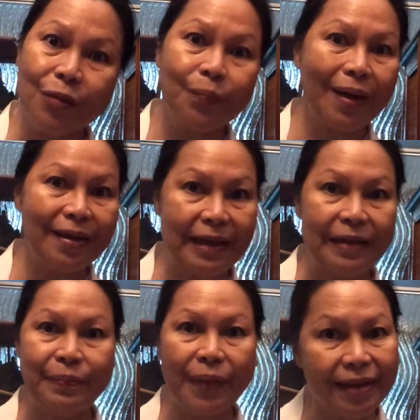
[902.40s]
to pay
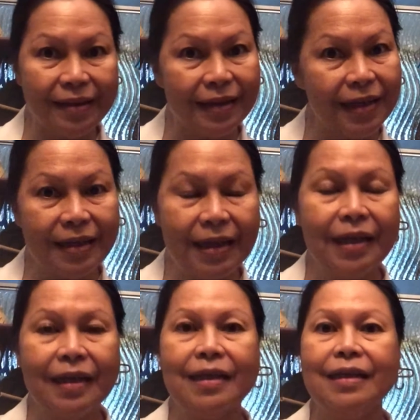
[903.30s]
that monthly,
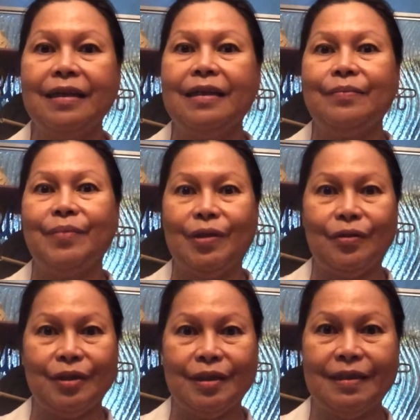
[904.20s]

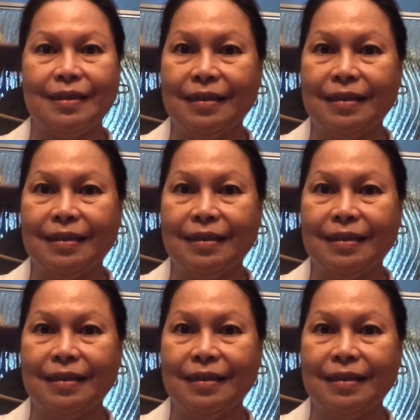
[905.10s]
because